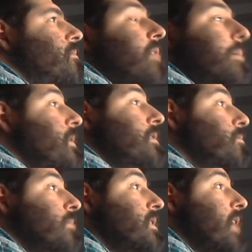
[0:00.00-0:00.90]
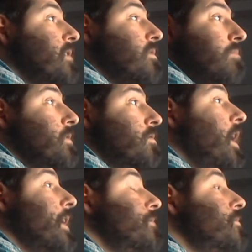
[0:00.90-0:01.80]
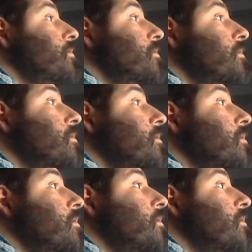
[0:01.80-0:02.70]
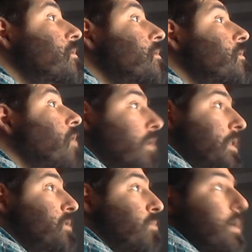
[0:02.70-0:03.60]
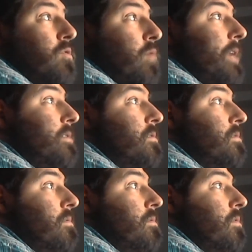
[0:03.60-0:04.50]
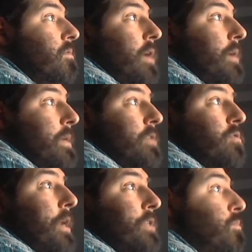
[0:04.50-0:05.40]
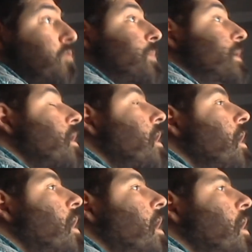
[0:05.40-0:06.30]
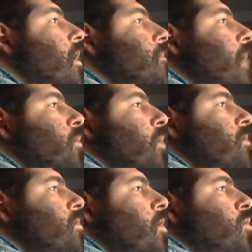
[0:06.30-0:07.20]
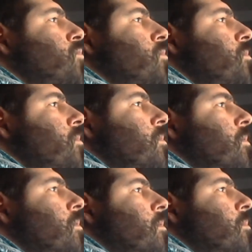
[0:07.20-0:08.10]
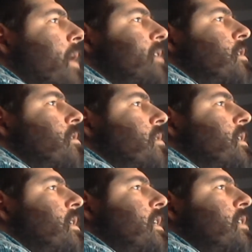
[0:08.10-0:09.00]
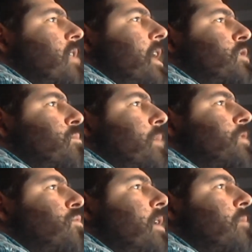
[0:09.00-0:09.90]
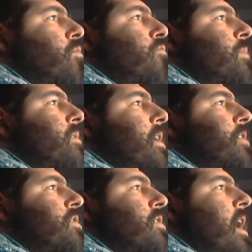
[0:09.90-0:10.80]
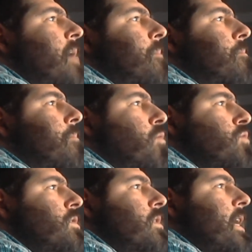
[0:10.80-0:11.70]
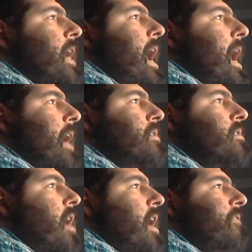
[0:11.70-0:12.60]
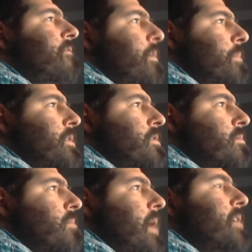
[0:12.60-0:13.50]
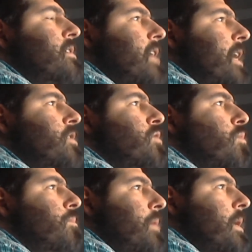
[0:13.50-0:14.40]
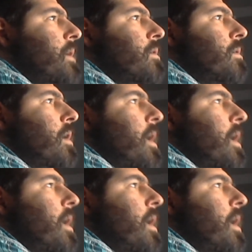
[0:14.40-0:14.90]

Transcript: feminism is against men's rights, or at least men's rights, the right men's rights movement. Um, a well-known masculinity slash men's right movement that is not mostly anti-feminism has yet to appear.